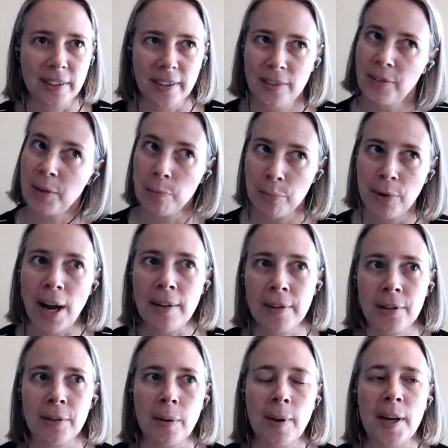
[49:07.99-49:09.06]
even
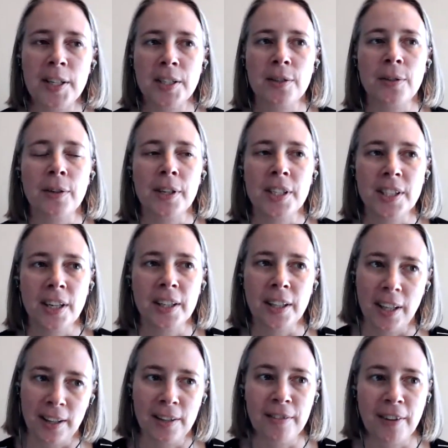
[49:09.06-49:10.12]
private repositories on
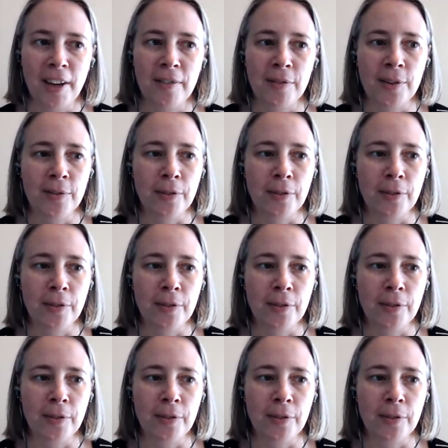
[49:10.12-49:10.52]
Netlify for